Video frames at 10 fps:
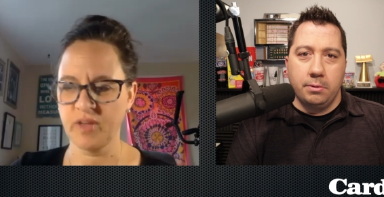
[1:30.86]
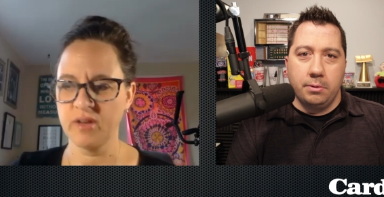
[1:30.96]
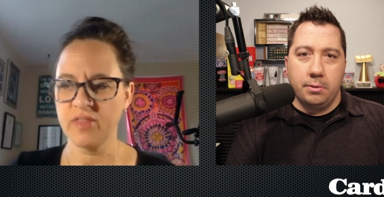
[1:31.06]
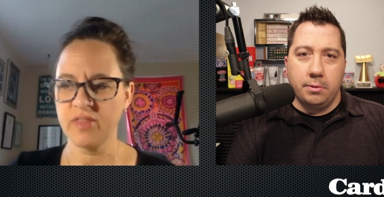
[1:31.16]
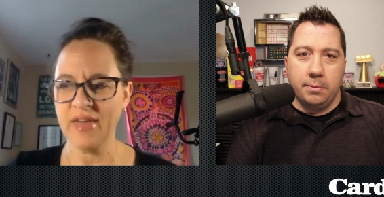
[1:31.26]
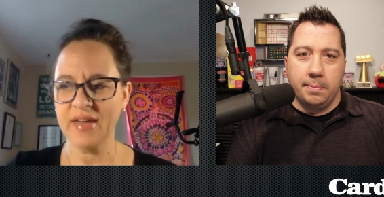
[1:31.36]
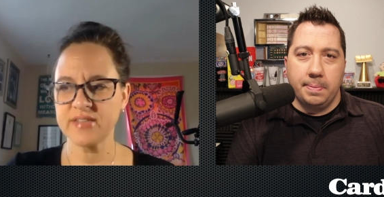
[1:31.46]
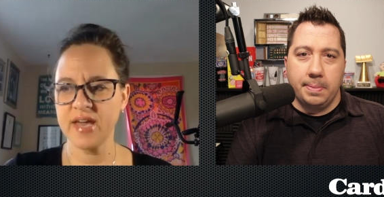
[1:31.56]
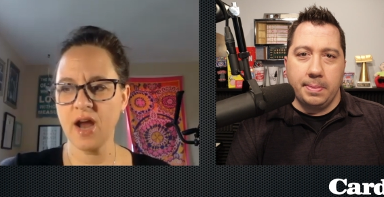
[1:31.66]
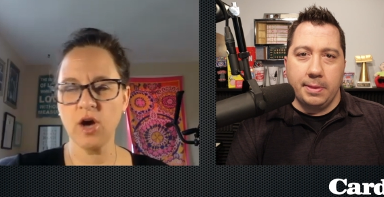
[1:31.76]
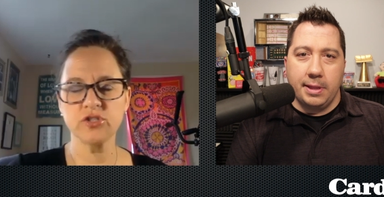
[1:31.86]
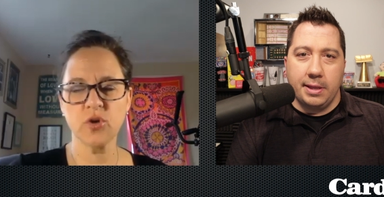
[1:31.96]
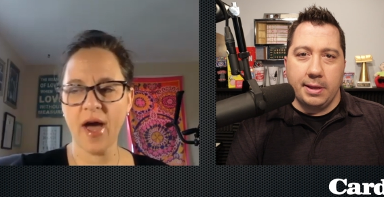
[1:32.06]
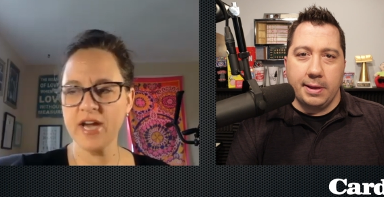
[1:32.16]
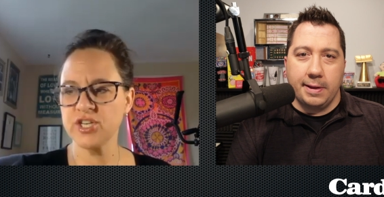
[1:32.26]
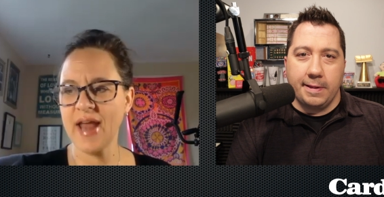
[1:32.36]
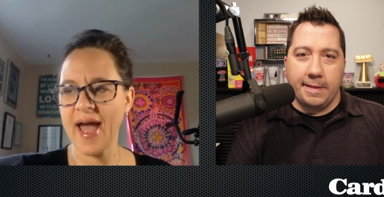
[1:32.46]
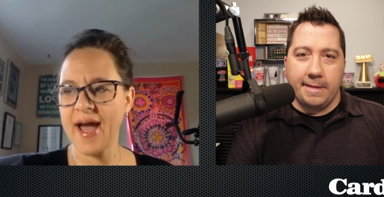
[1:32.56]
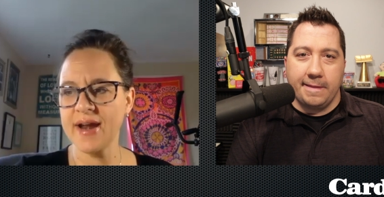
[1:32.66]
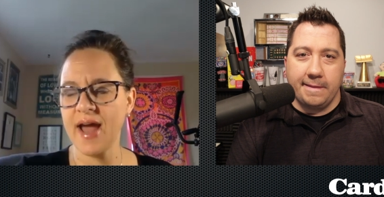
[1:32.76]
Speaker 1: Thanks. And also, I should
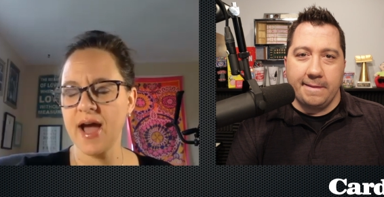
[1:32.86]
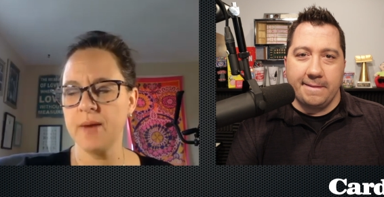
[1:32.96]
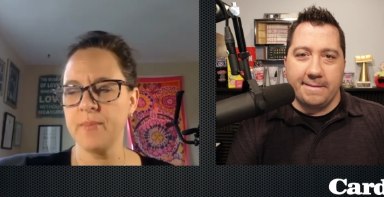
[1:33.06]
add, um,